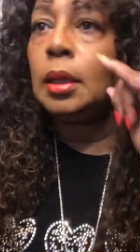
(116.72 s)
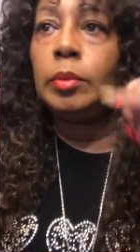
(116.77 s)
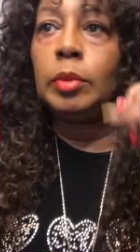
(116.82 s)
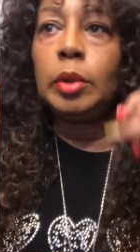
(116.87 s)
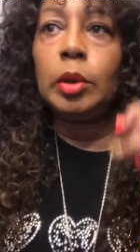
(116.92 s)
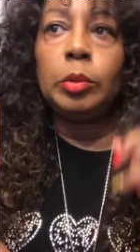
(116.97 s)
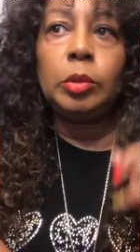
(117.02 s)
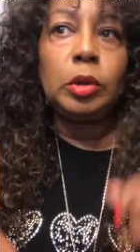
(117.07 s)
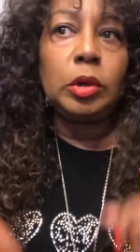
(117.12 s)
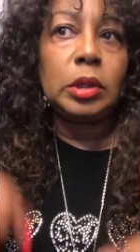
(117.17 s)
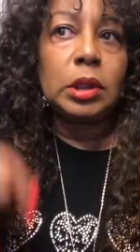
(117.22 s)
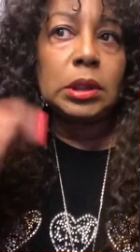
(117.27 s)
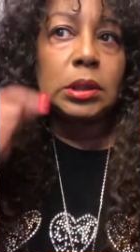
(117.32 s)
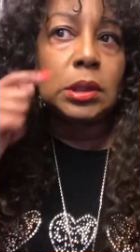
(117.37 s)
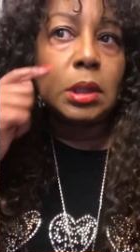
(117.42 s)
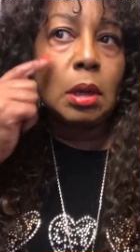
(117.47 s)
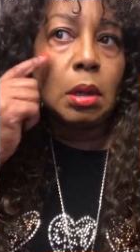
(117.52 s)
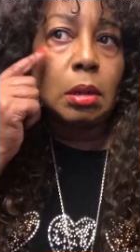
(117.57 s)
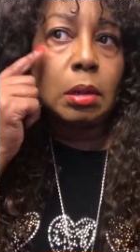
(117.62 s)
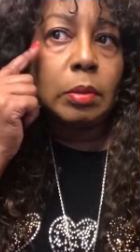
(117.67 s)
but we're going to
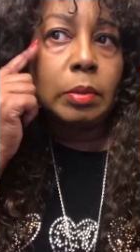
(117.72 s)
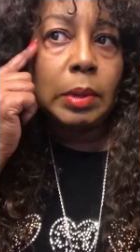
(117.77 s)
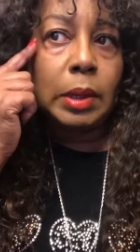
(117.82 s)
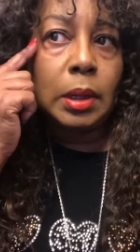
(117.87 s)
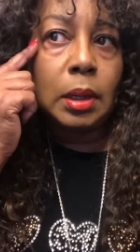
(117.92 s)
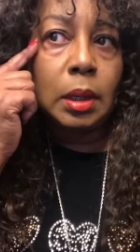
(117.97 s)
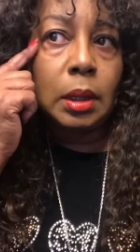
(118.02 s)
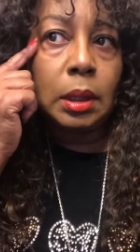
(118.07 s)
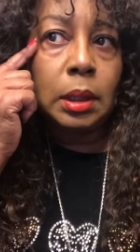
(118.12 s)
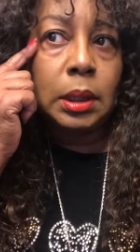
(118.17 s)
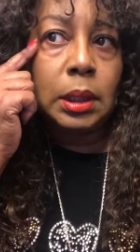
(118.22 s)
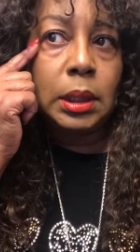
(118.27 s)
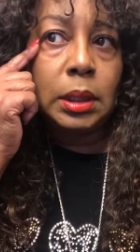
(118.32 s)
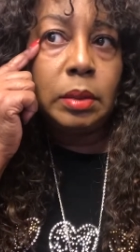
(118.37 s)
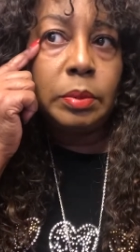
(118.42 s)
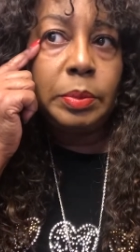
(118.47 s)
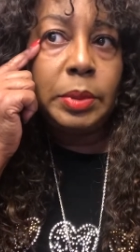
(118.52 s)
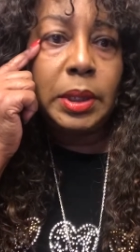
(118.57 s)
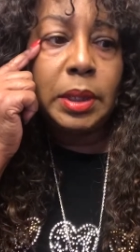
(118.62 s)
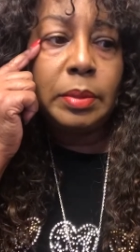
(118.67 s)
talk a little
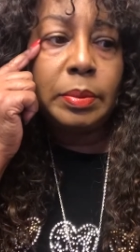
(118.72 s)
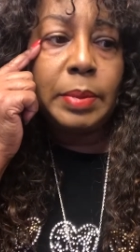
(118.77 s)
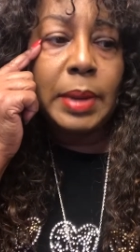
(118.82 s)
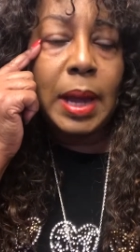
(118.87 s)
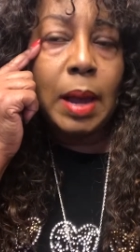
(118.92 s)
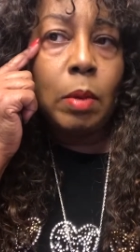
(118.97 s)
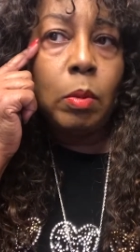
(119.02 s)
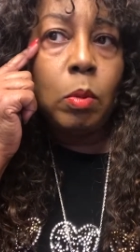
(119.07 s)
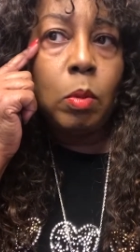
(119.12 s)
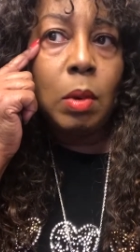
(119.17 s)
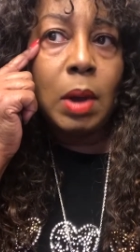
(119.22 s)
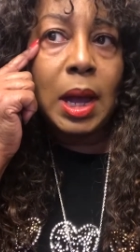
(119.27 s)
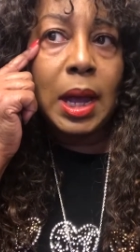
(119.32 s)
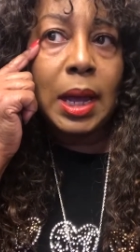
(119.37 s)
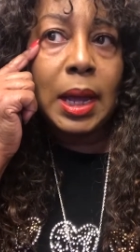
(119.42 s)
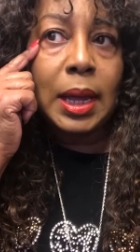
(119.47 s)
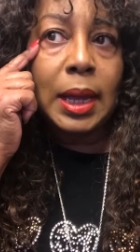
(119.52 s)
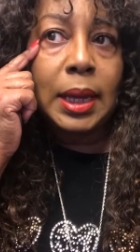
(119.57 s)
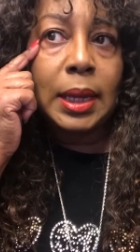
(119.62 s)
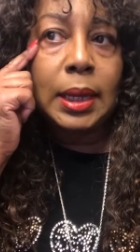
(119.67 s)
bit about
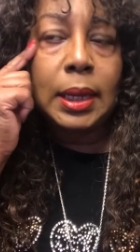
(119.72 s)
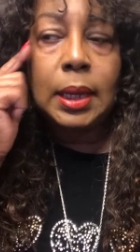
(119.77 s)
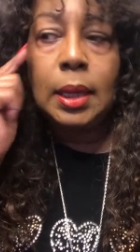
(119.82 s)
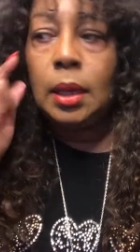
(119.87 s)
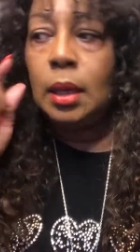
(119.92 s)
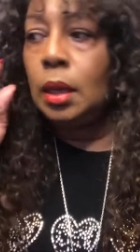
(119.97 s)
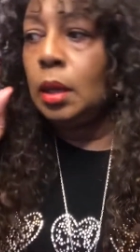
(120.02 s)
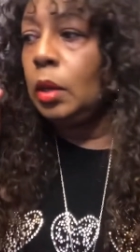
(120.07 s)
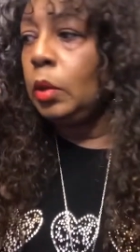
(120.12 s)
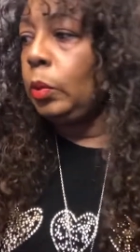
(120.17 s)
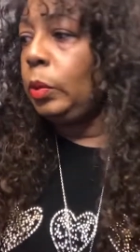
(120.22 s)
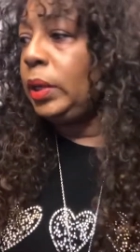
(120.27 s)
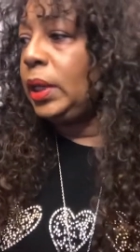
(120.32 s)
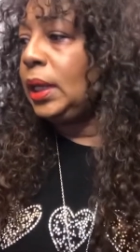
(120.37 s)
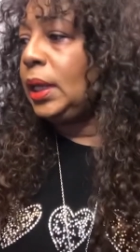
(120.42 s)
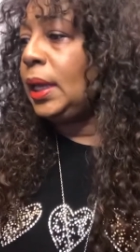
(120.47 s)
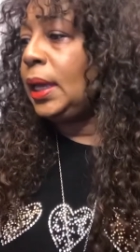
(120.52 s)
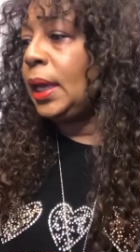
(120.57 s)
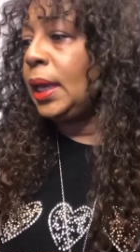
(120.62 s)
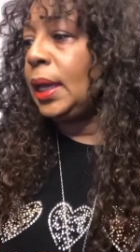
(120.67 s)
why we
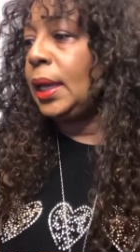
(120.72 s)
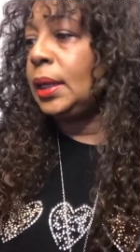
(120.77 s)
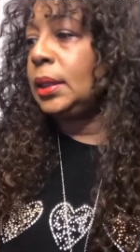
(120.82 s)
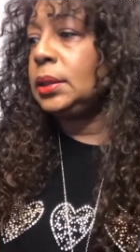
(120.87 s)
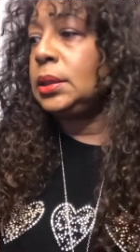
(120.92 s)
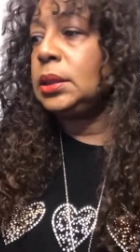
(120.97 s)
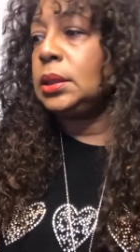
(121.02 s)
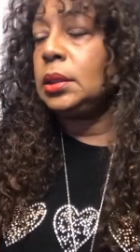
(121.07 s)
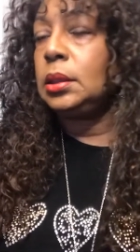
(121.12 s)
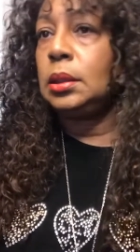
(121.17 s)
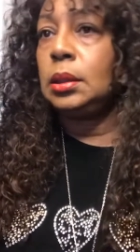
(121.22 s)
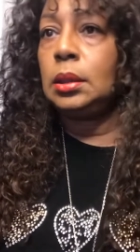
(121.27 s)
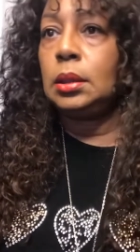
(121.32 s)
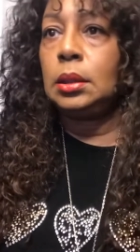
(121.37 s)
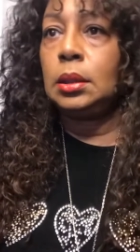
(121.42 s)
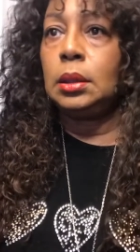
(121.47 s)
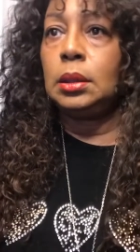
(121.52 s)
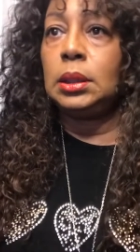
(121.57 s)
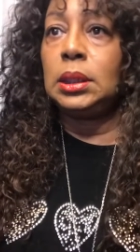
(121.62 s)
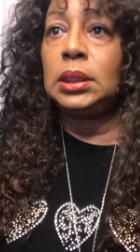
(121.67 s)
get
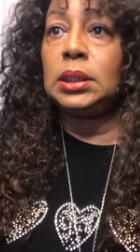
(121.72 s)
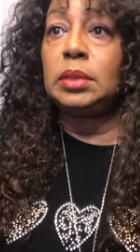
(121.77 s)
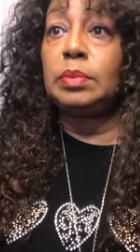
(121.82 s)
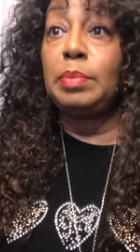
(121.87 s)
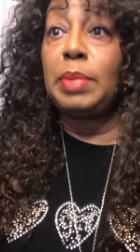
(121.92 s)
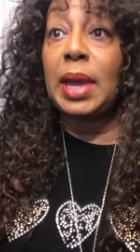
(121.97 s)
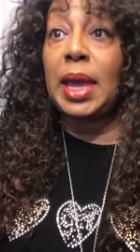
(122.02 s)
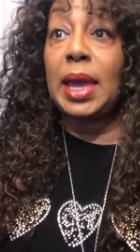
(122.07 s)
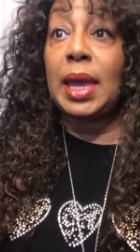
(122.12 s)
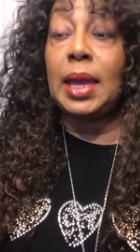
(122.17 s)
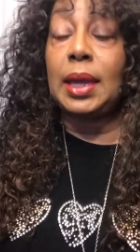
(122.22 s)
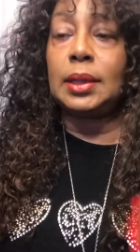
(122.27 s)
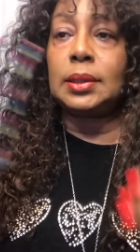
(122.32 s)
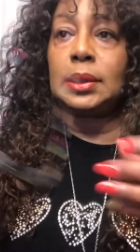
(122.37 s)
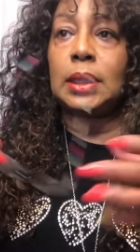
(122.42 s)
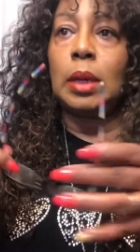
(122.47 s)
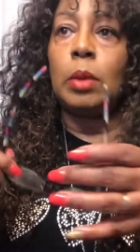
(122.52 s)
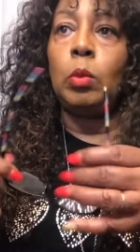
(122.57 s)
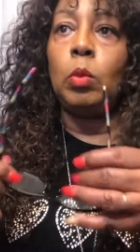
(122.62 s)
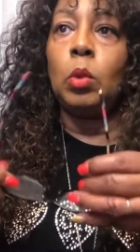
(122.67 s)
these bags
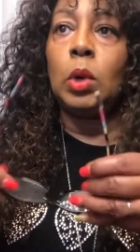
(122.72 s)
and